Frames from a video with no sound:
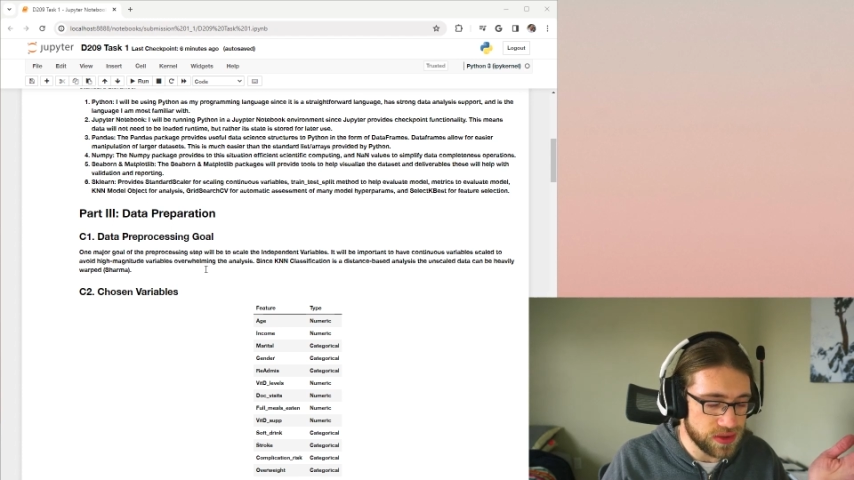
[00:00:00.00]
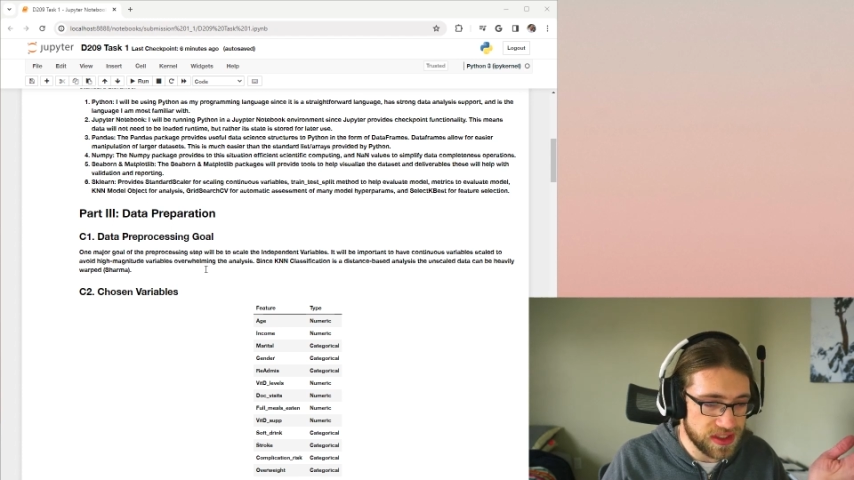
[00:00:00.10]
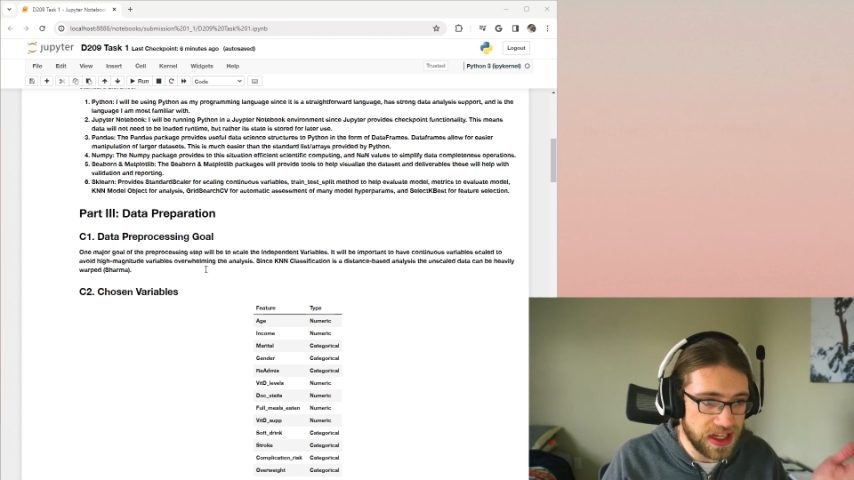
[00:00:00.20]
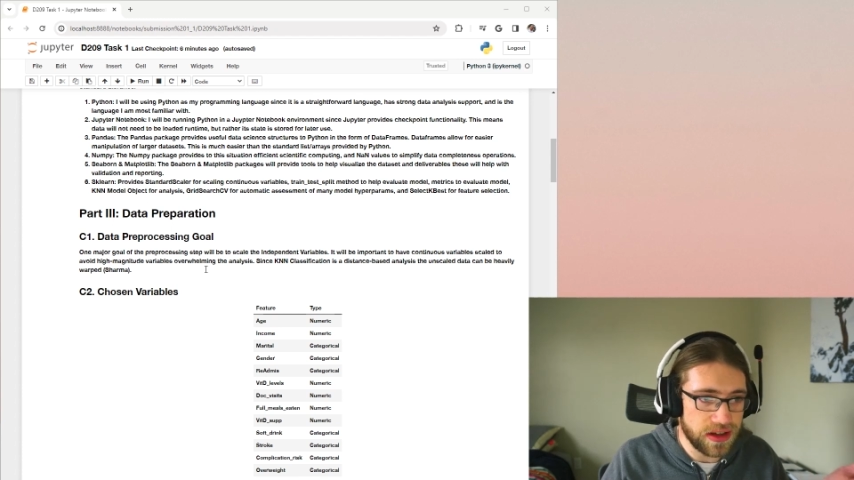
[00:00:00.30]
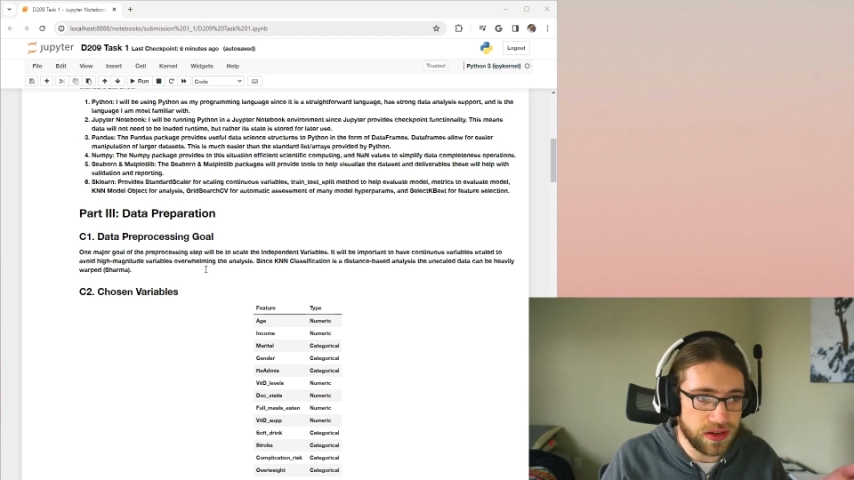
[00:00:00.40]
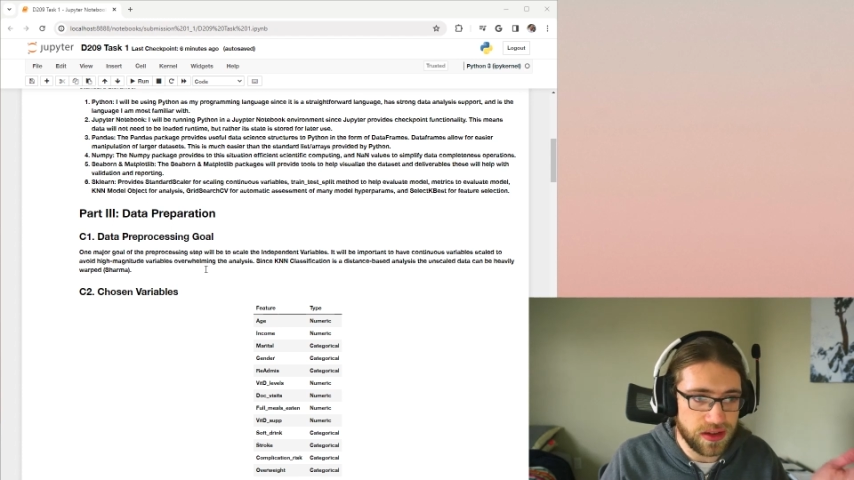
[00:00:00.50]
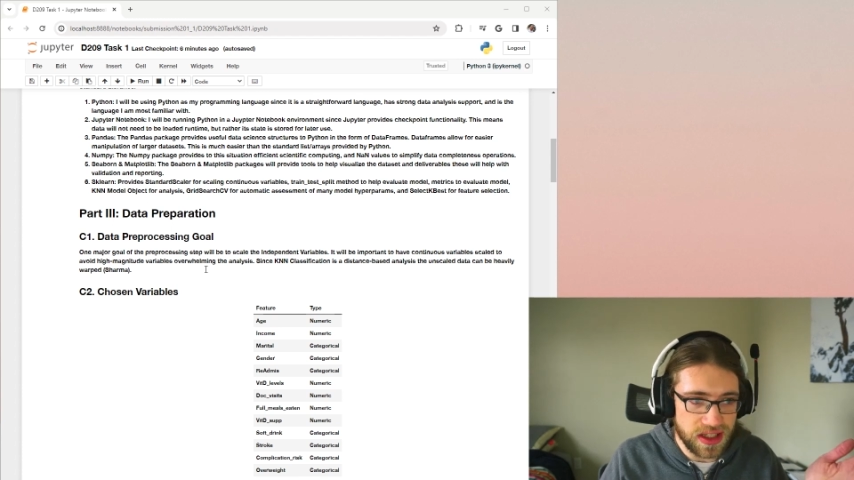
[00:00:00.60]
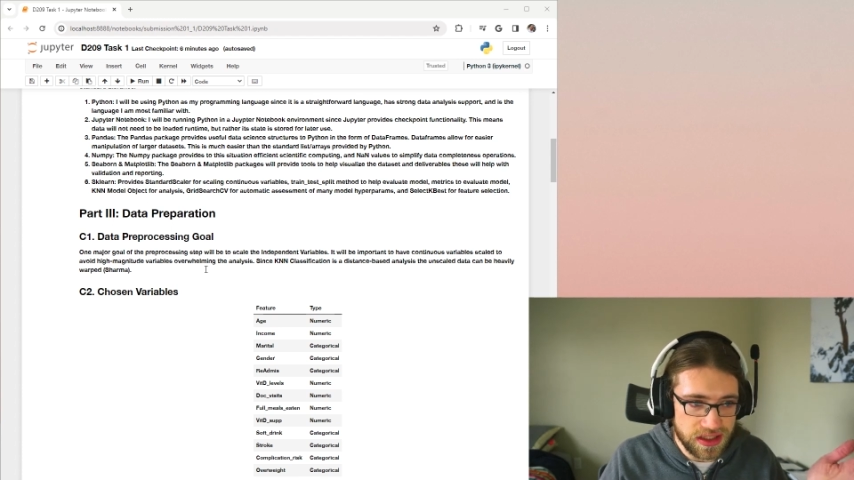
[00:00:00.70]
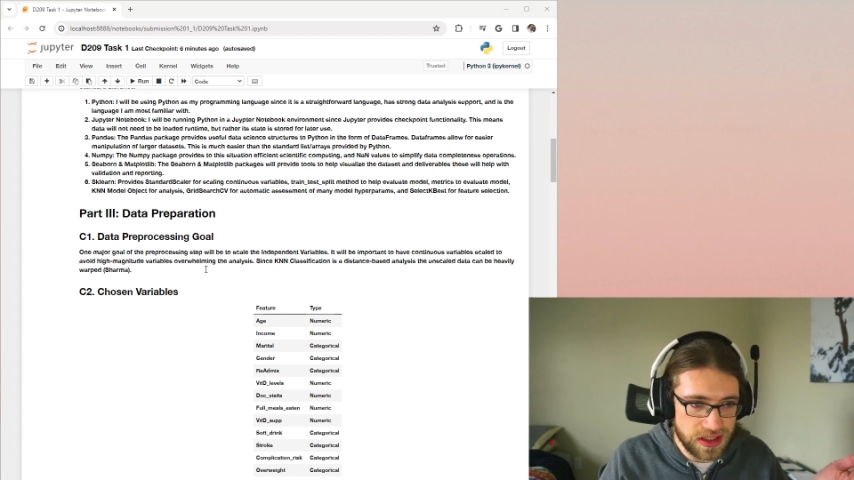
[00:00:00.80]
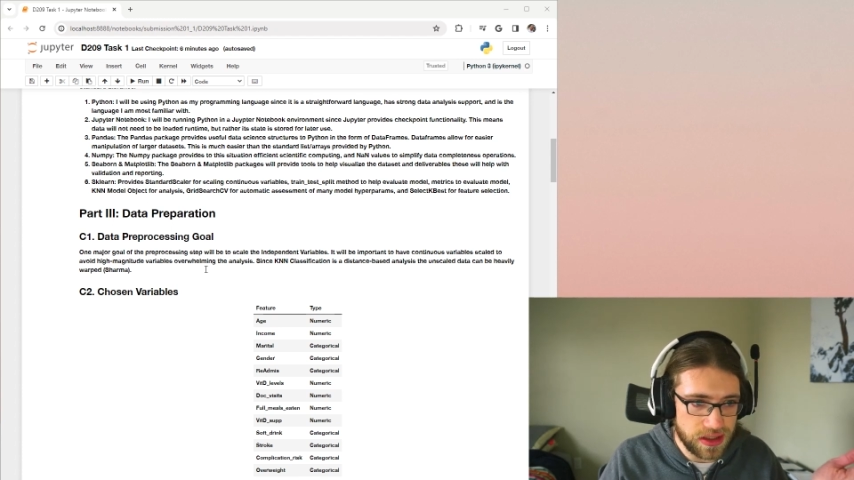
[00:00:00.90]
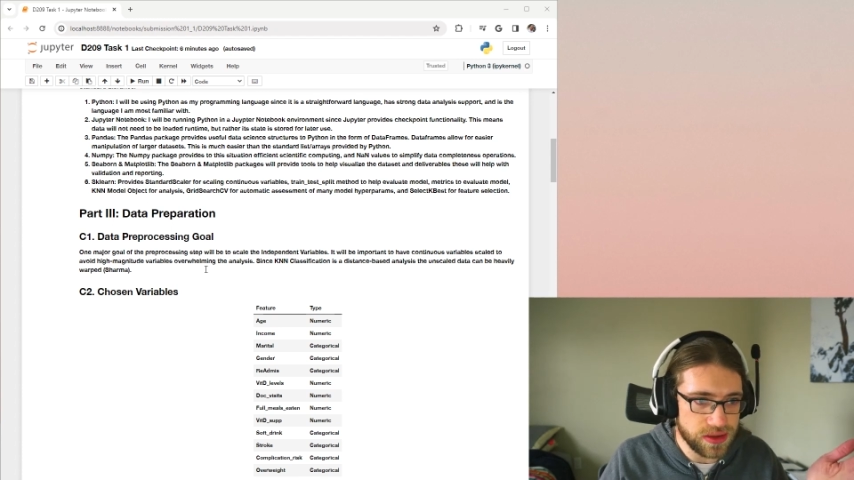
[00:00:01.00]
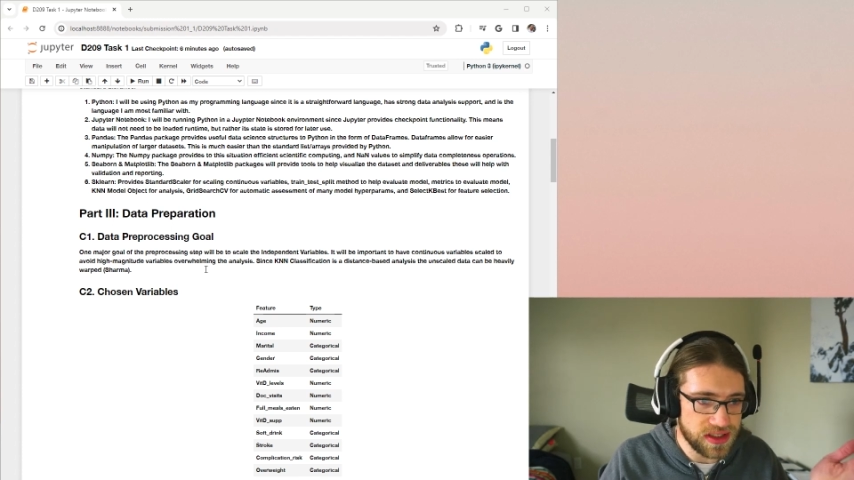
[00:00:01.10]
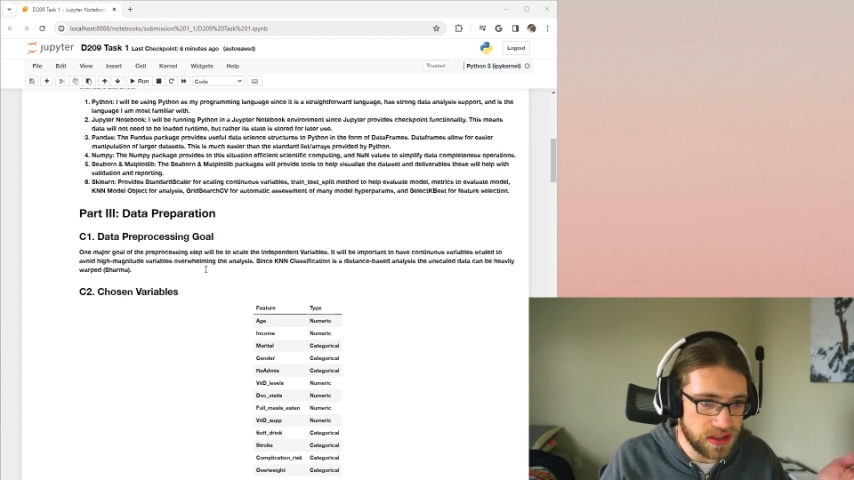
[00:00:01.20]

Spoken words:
scale the continuous